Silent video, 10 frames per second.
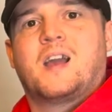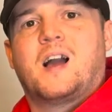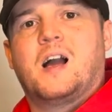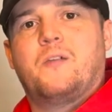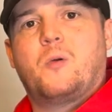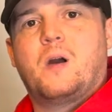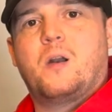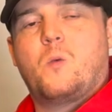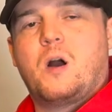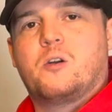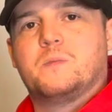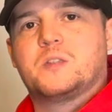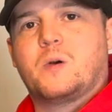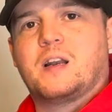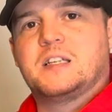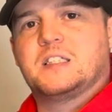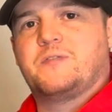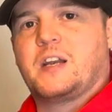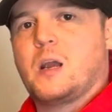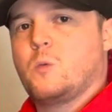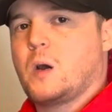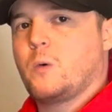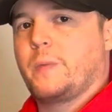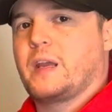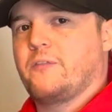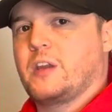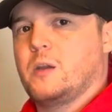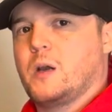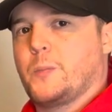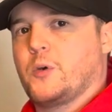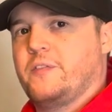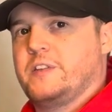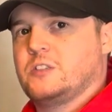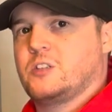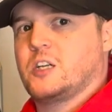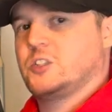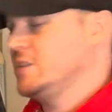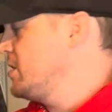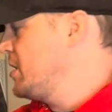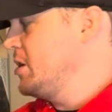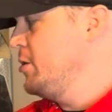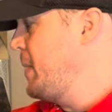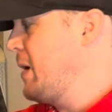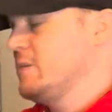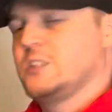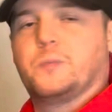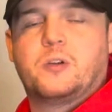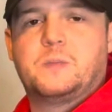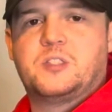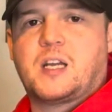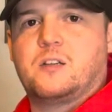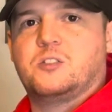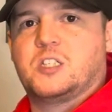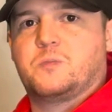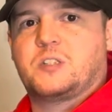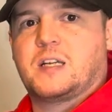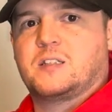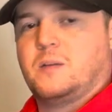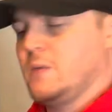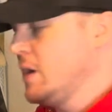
Hi everyone, welcome to our latest video where we'll be giving you a brief introduction to the new Bauer Supreme Shadow Chest Protector.